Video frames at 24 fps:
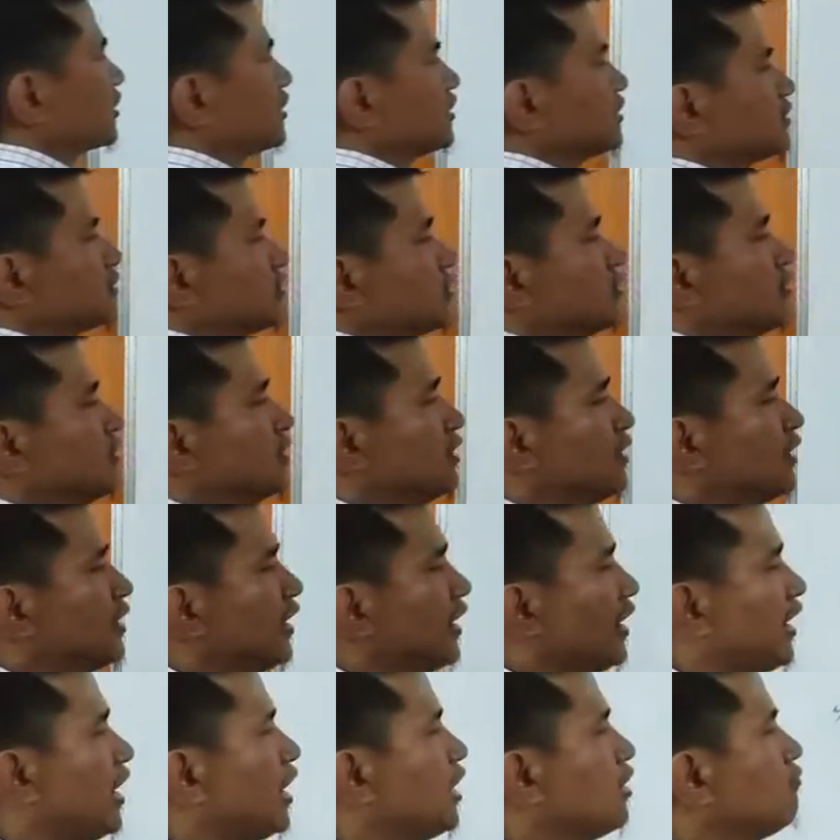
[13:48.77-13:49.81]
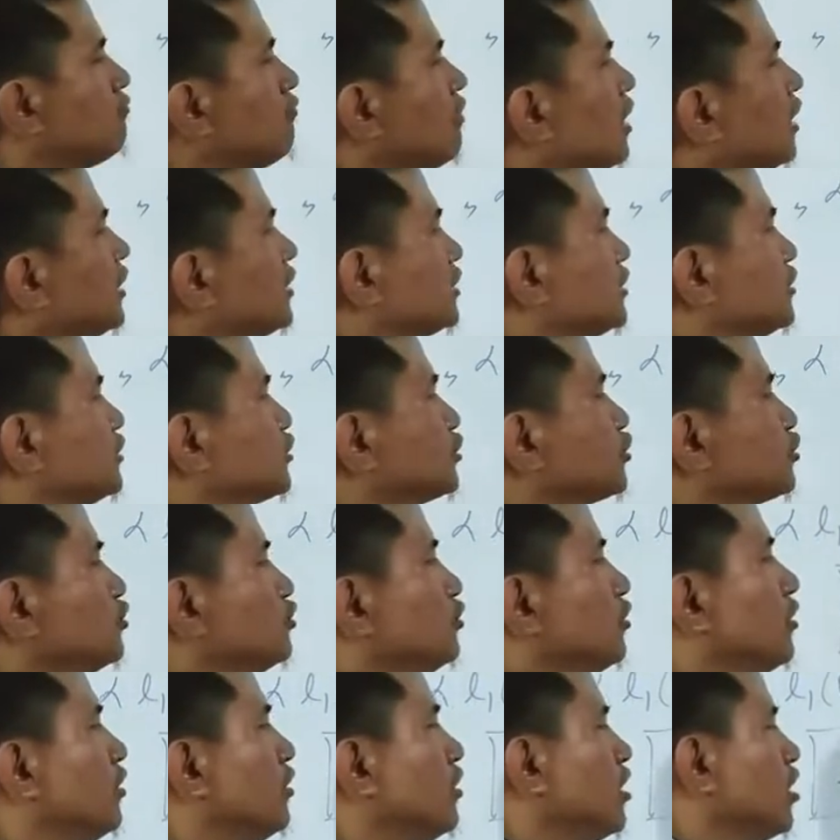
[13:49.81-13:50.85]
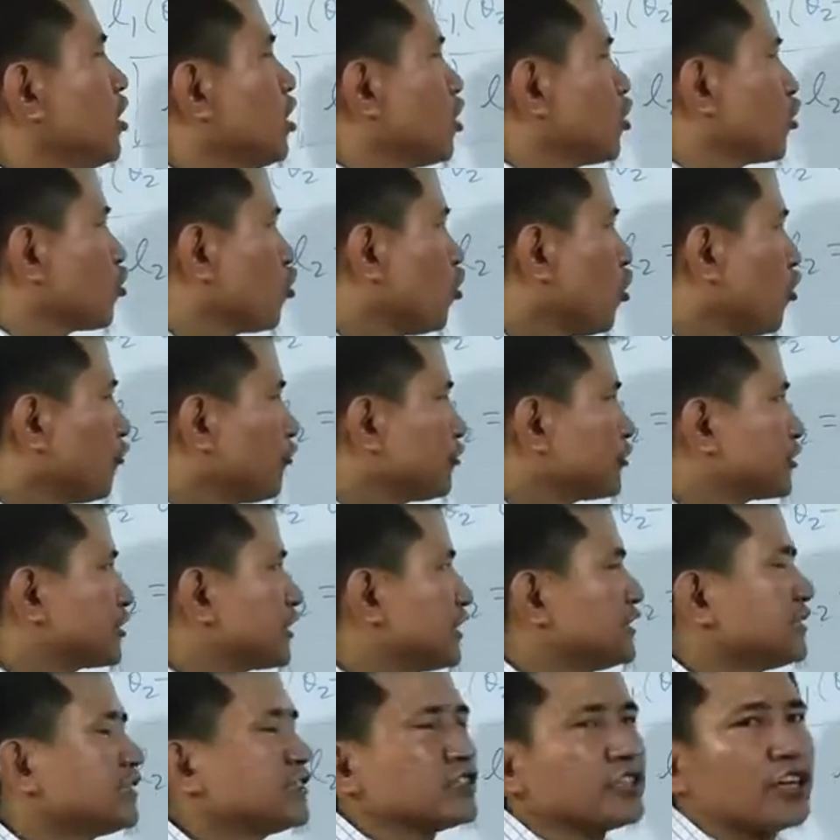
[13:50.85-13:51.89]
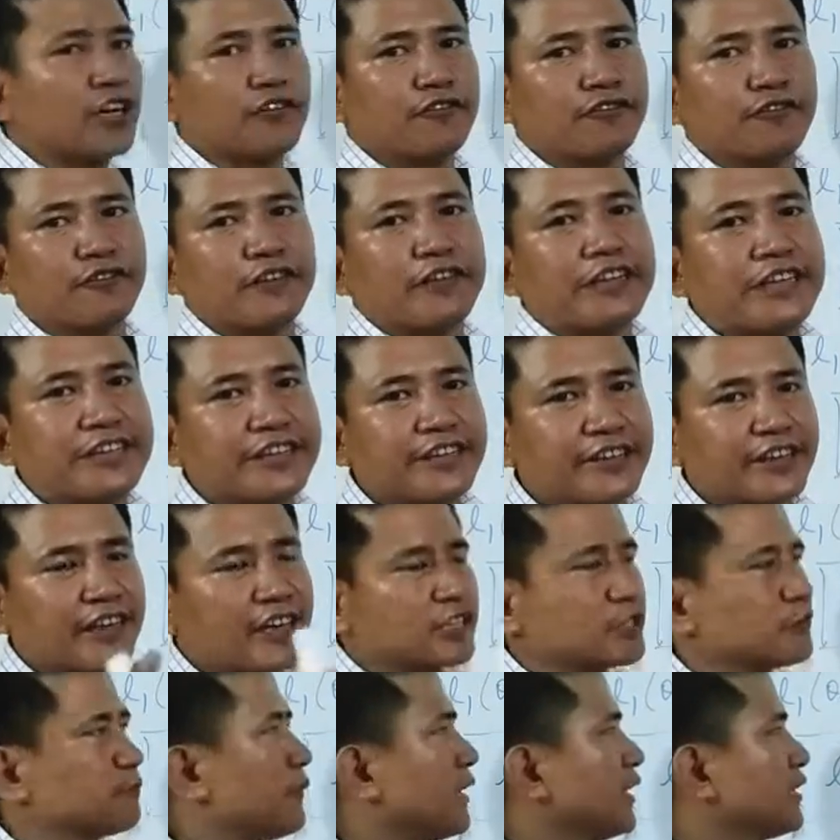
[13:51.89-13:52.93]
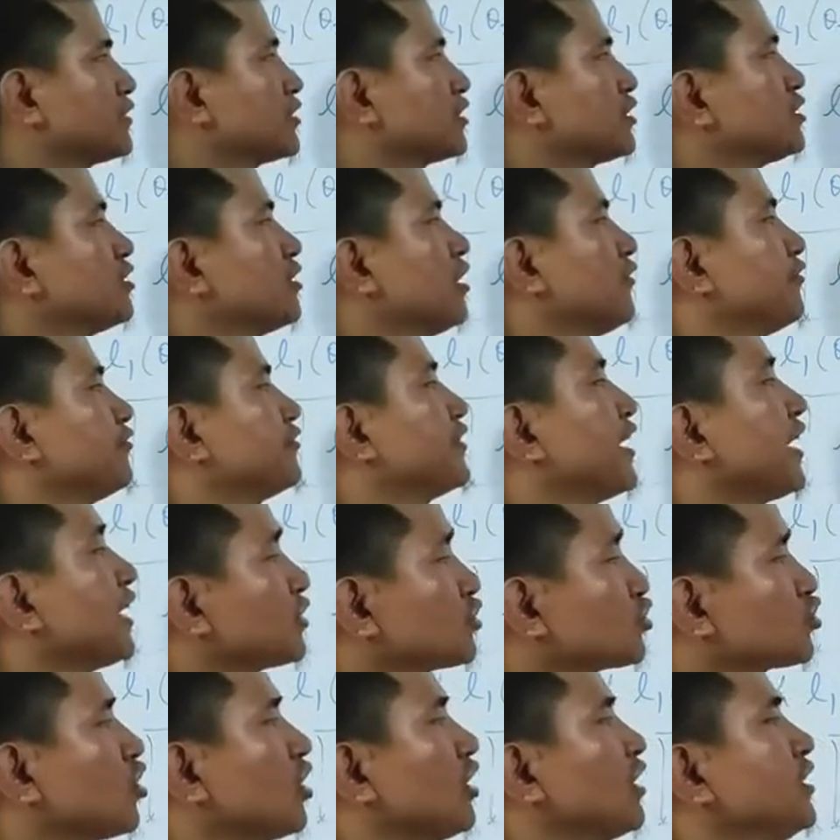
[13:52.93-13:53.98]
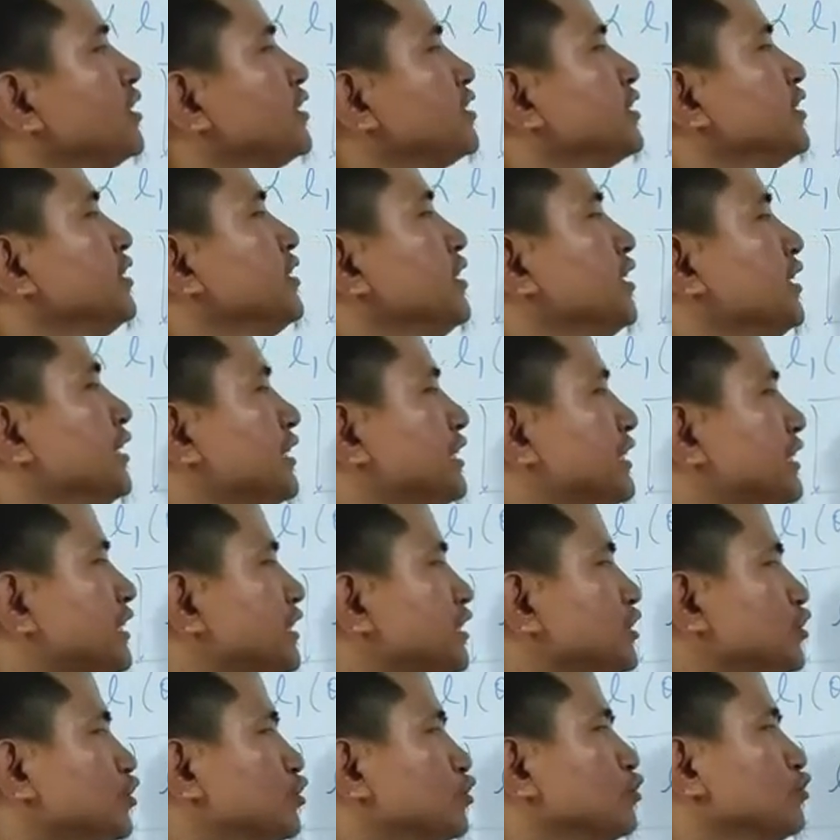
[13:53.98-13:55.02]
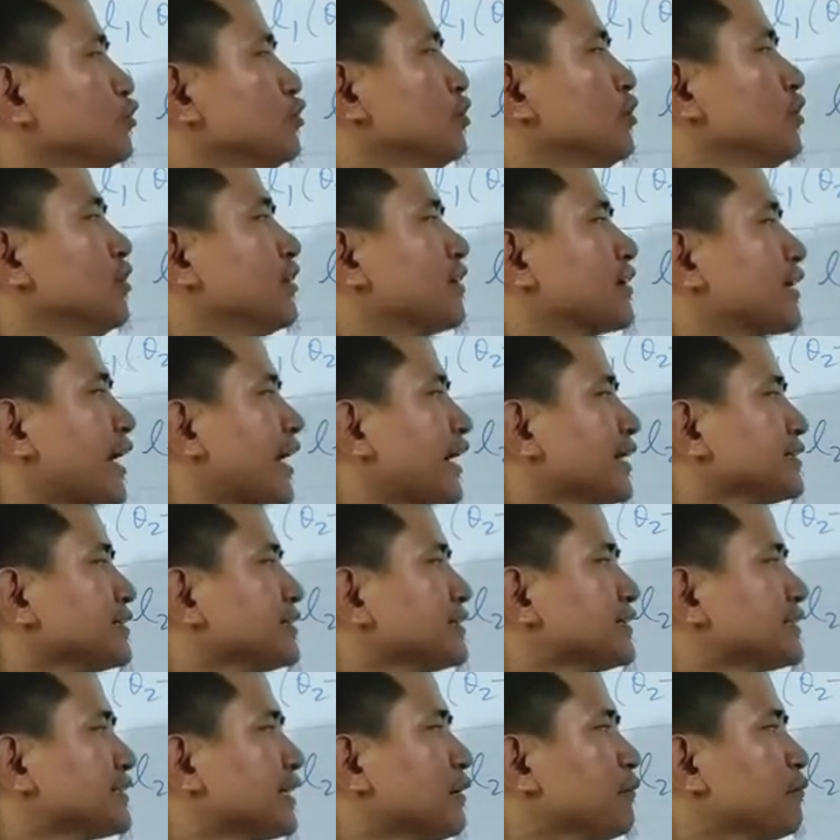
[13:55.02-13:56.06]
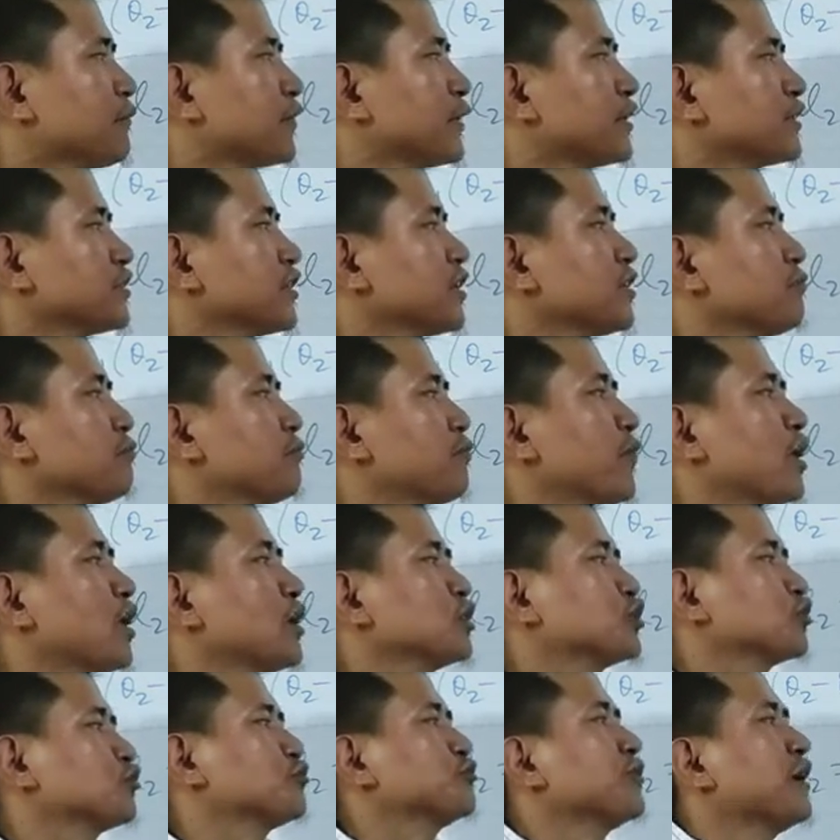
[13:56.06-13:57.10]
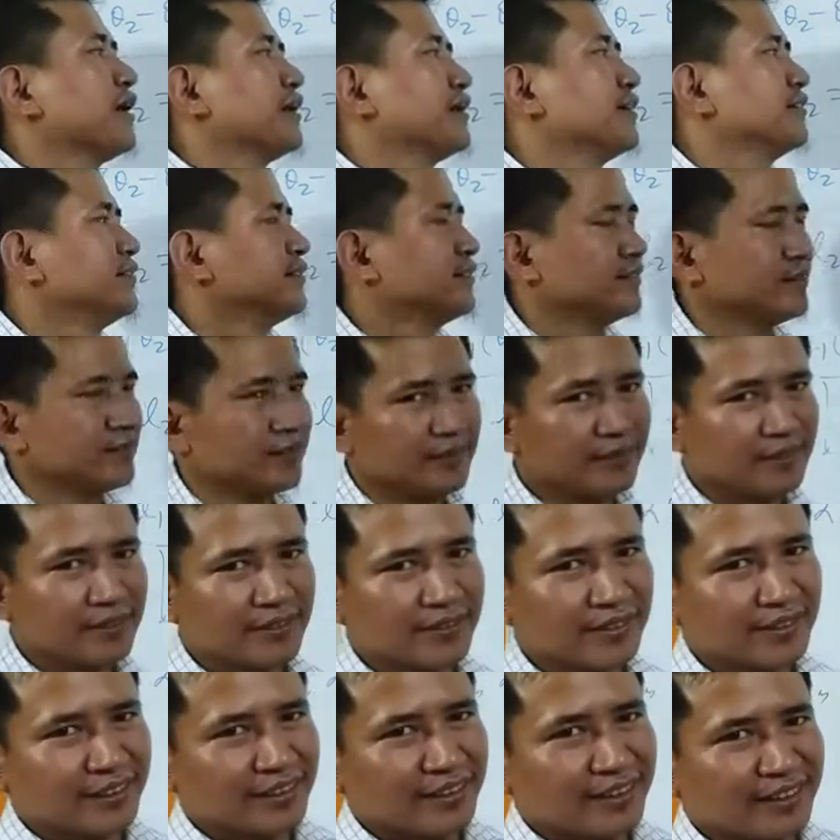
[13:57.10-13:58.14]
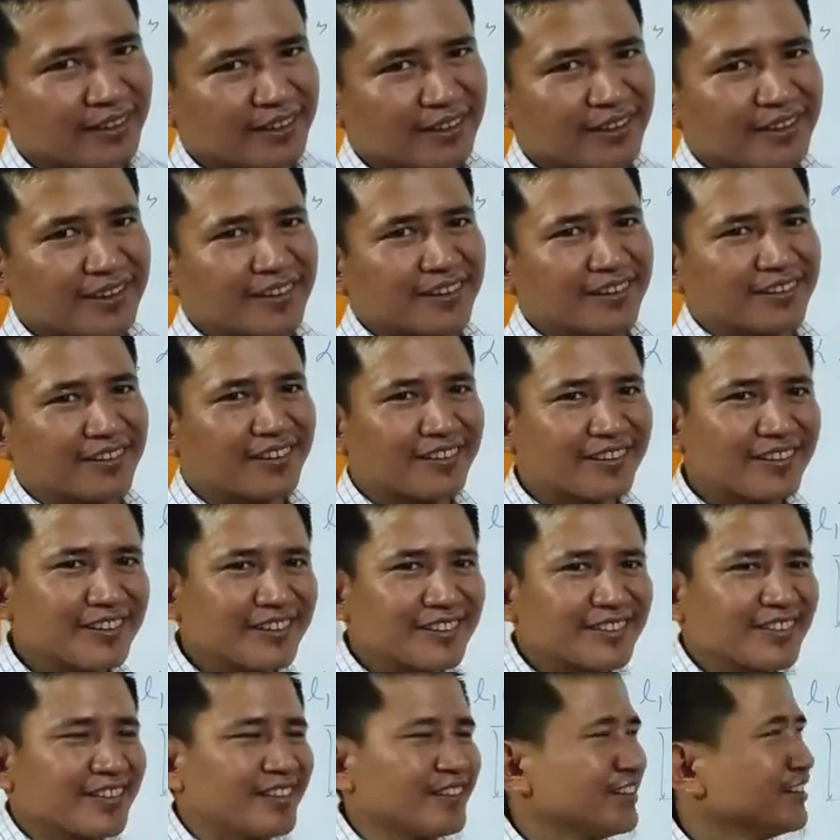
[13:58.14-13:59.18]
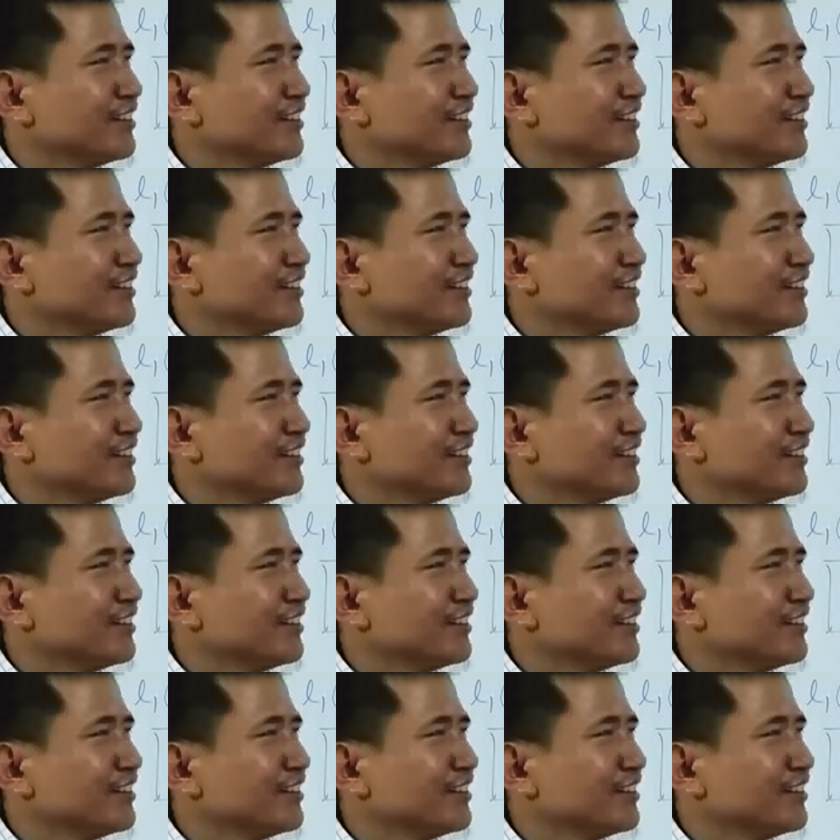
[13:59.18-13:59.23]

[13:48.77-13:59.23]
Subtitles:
is L1 into coefficient of linear expansion of that solid into rise in temperature plus 1. Got it?